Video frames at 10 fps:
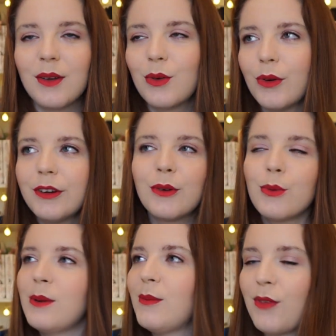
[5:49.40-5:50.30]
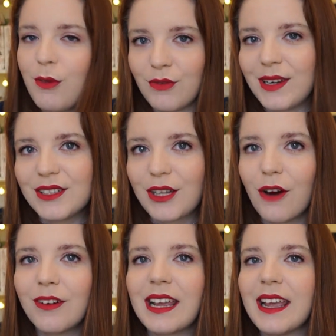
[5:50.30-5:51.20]
Gonna go in with a
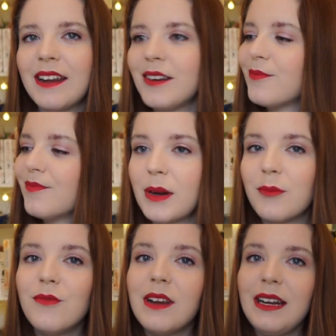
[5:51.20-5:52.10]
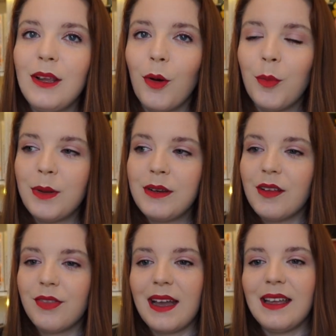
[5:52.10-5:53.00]
3-star again, but I'm really hoping
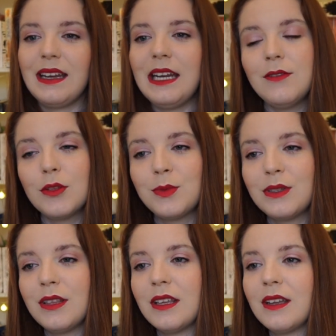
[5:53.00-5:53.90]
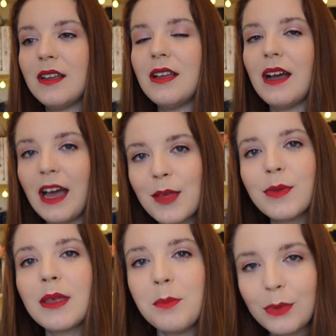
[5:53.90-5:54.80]
that it lives up to the
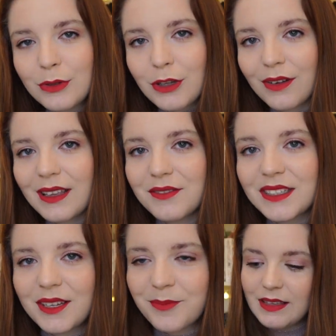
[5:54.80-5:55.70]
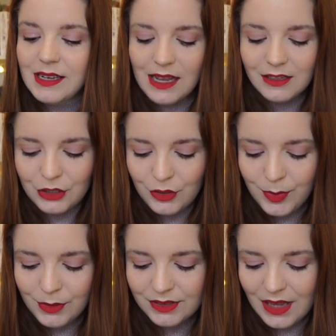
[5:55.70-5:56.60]
hype that Booktok gives it. The next 2
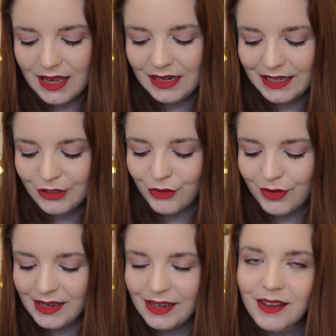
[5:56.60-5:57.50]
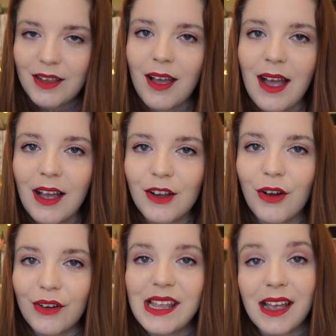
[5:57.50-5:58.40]
books I literally
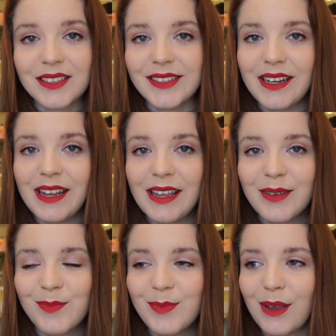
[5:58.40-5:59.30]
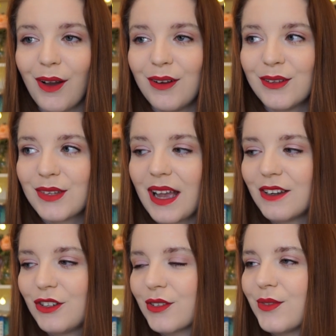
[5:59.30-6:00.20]
got yesterday because I
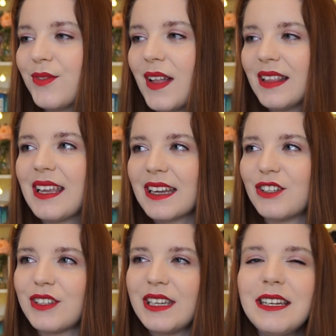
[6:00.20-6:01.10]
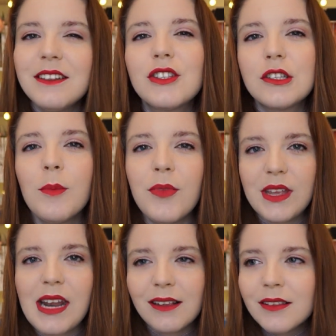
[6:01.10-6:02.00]
just felt like I just needed
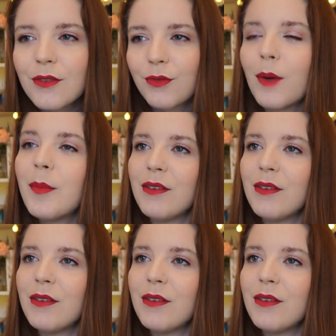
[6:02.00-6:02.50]
something else from my